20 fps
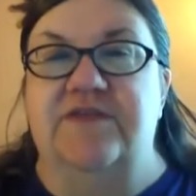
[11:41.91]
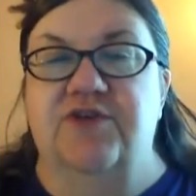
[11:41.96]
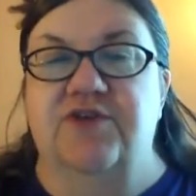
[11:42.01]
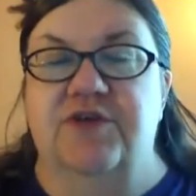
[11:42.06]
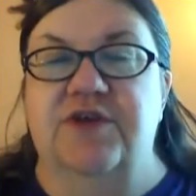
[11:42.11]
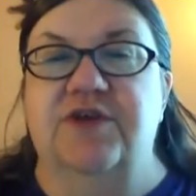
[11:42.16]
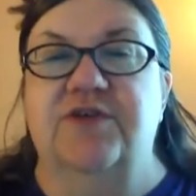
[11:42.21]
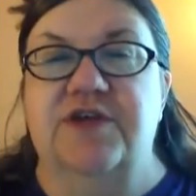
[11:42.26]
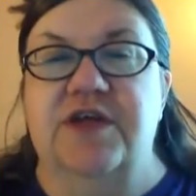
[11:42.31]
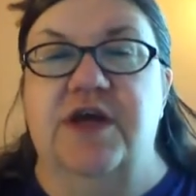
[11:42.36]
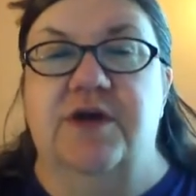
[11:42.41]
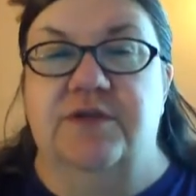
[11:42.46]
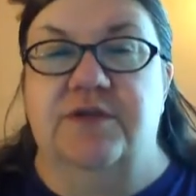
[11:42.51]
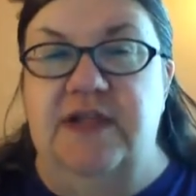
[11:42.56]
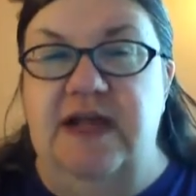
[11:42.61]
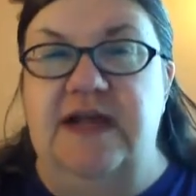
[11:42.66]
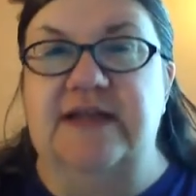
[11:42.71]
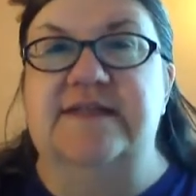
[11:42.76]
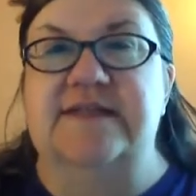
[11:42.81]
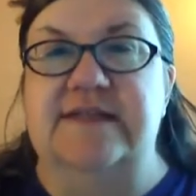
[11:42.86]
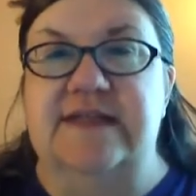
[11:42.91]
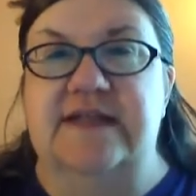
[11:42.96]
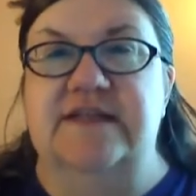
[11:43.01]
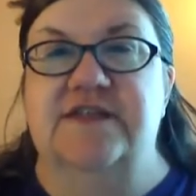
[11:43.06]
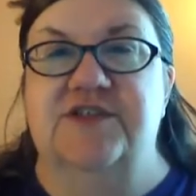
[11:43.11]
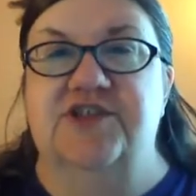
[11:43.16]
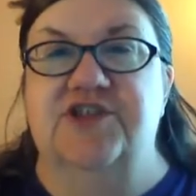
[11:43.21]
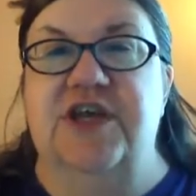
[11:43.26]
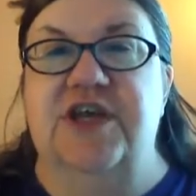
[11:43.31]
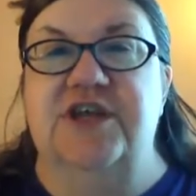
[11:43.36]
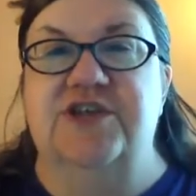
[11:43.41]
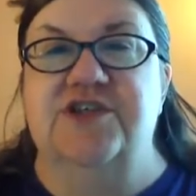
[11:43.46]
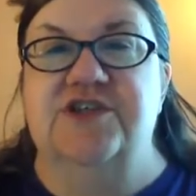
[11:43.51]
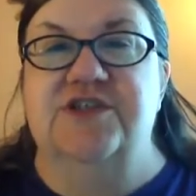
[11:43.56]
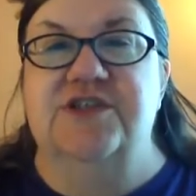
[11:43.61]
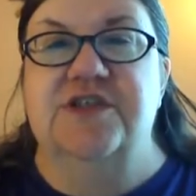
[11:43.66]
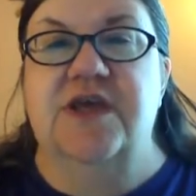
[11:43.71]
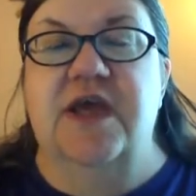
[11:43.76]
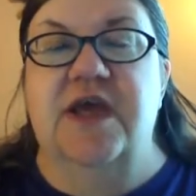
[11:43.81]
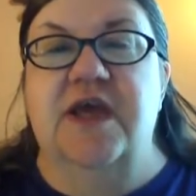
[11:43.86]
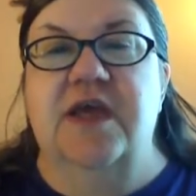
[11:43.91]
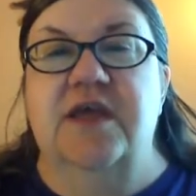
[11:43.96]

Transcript: So here you go, lots and lots of changes.